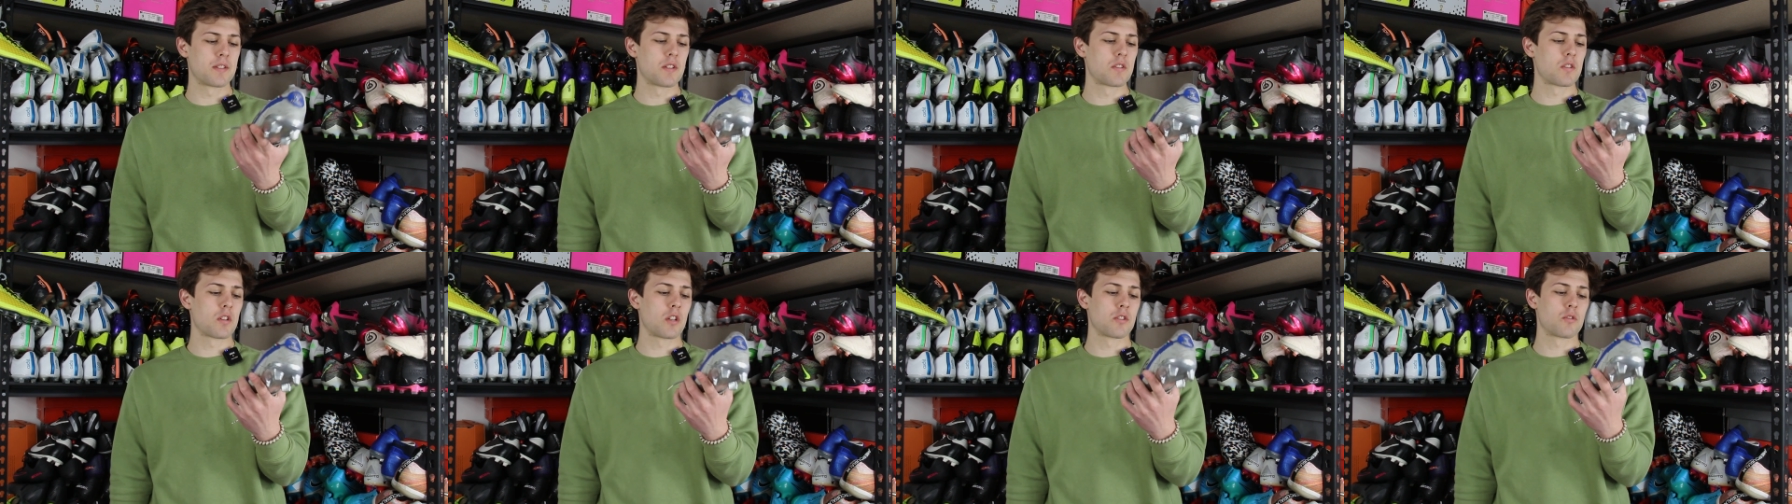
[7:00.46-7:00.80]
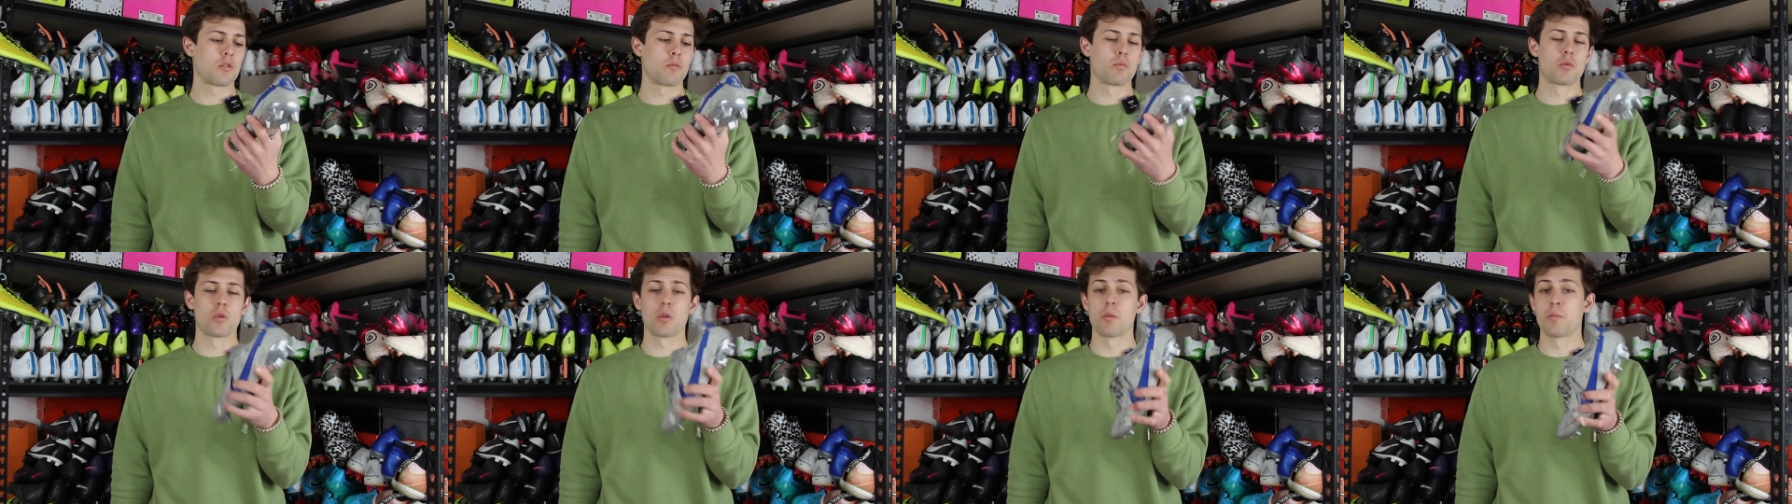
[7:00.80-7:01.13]
this
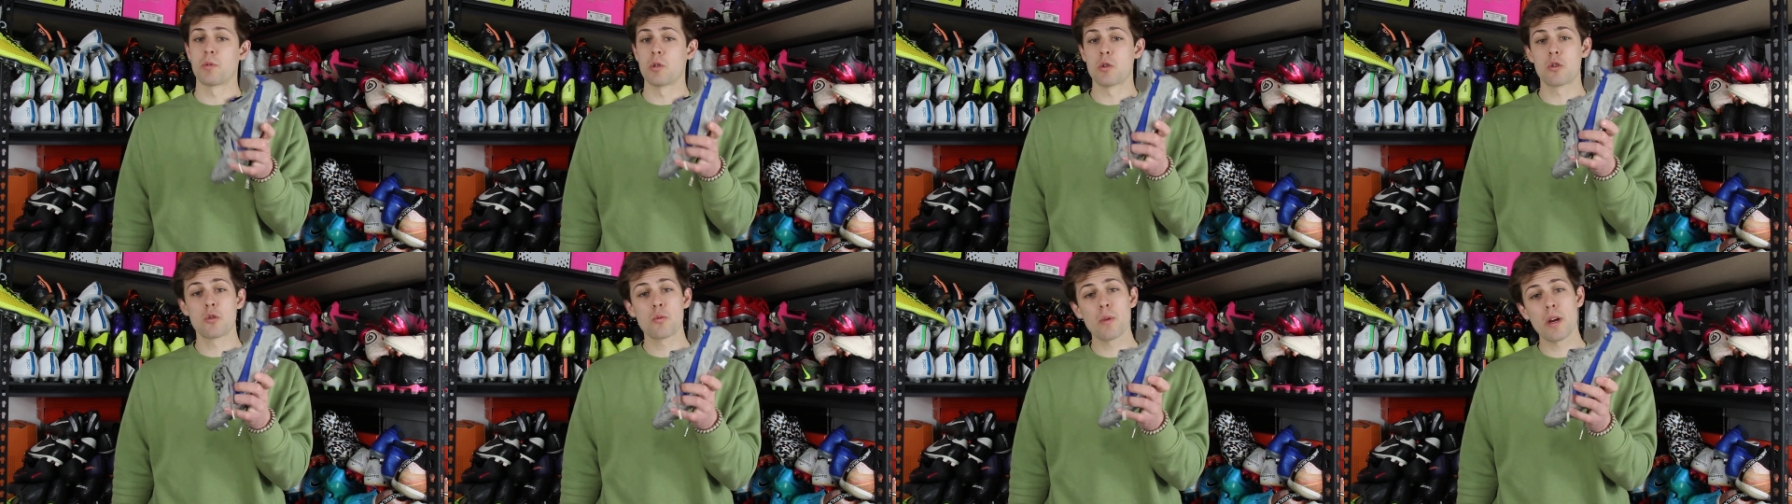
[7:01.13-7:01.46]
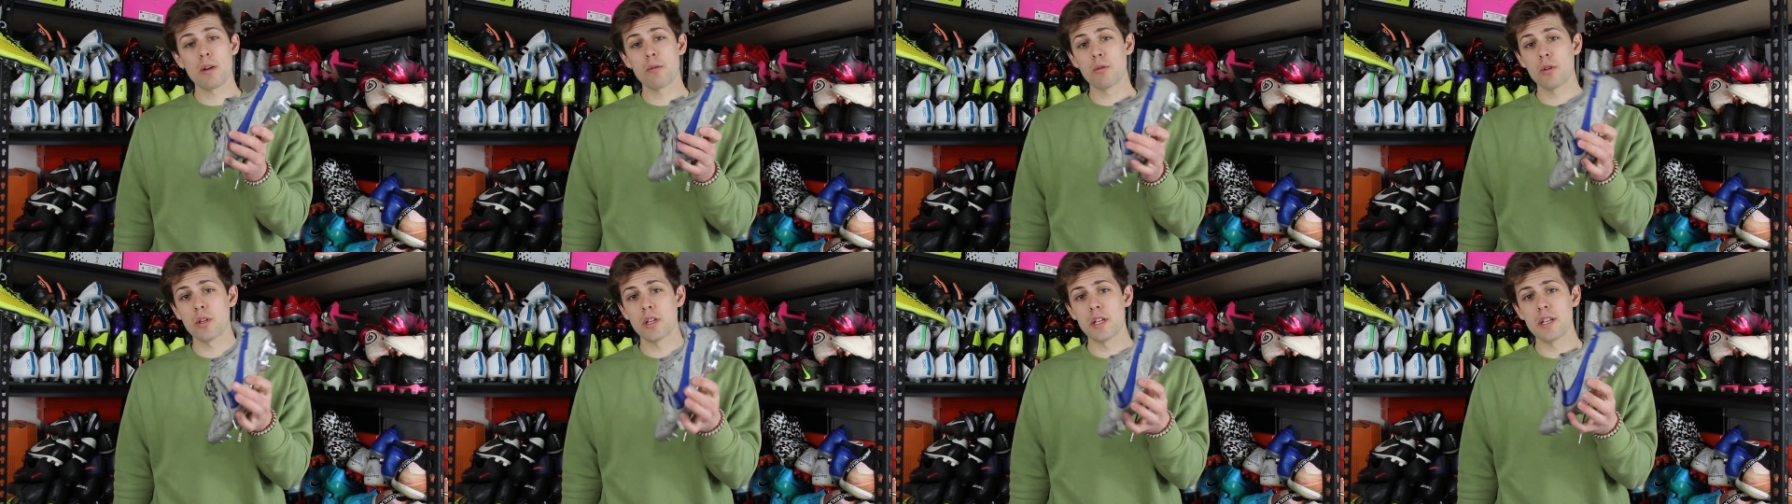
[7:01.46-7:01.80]
also absorbs your
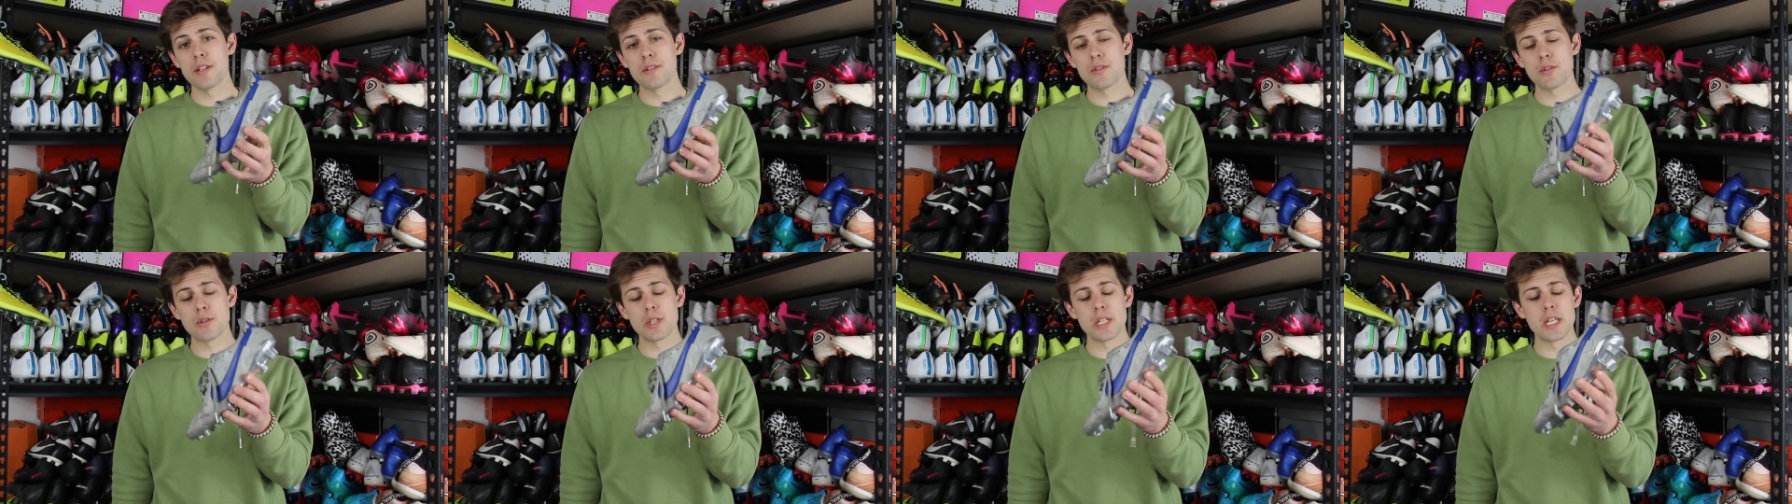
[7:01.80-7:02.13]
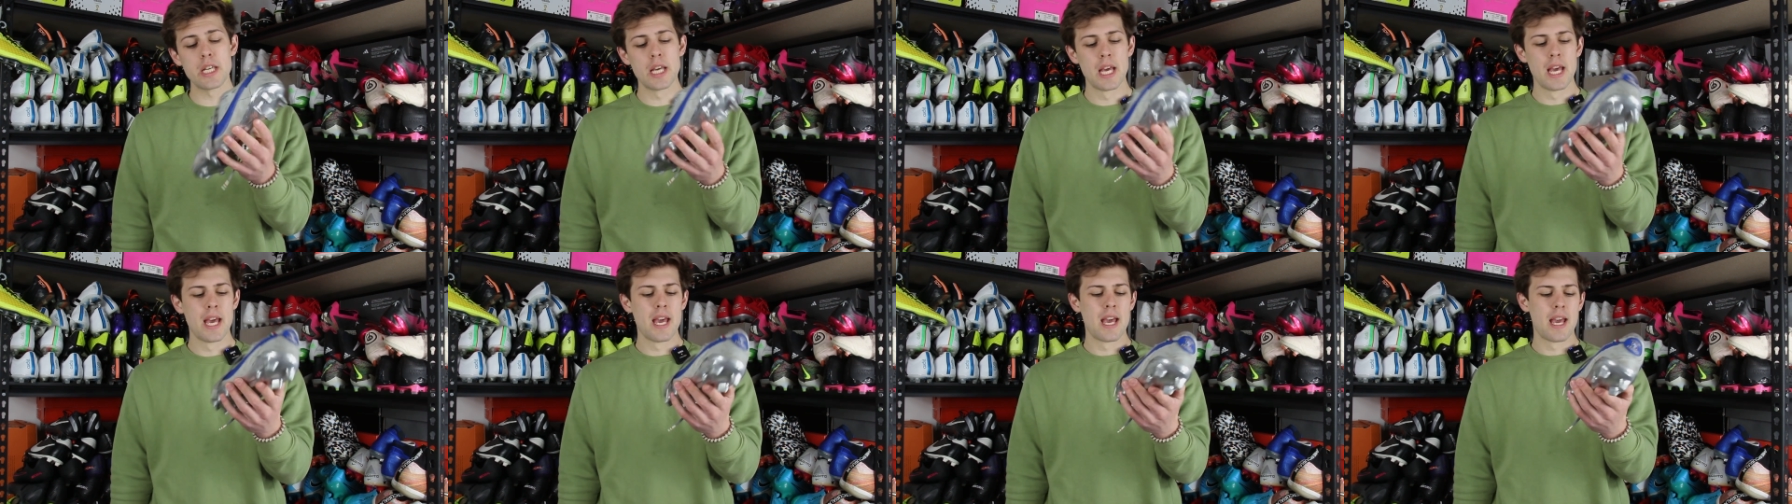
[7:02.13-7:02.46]
sweat really
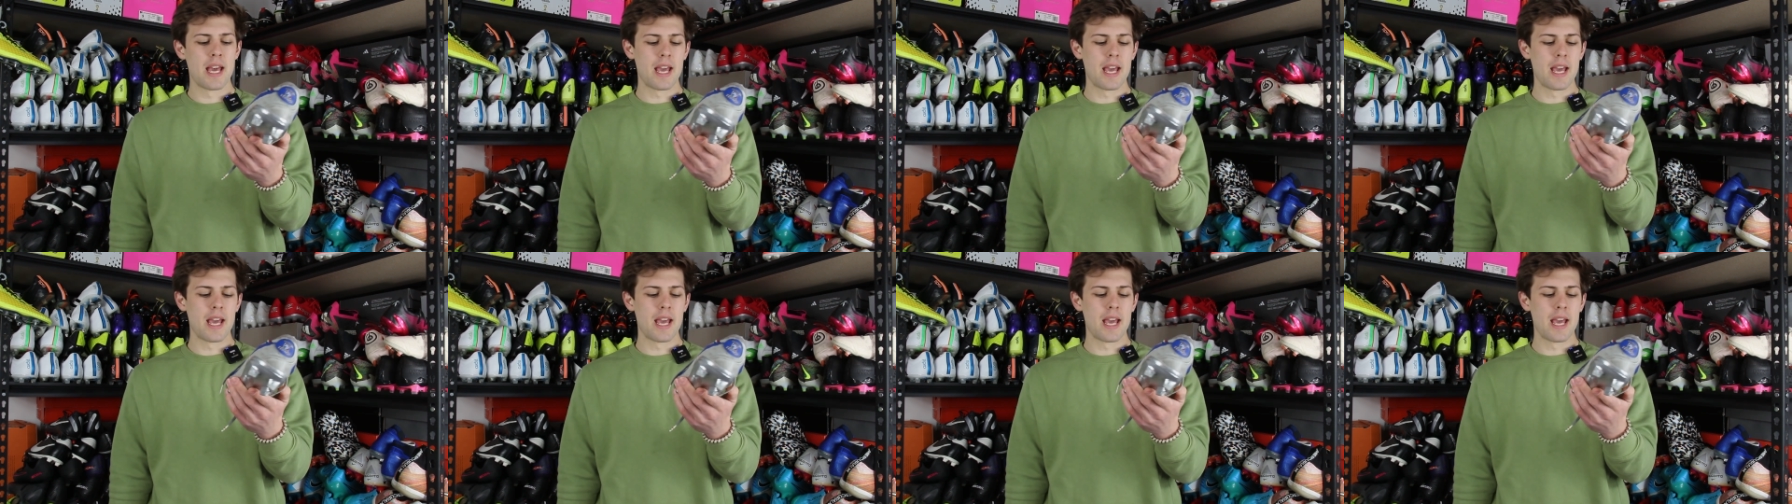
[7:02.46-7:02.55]
easily,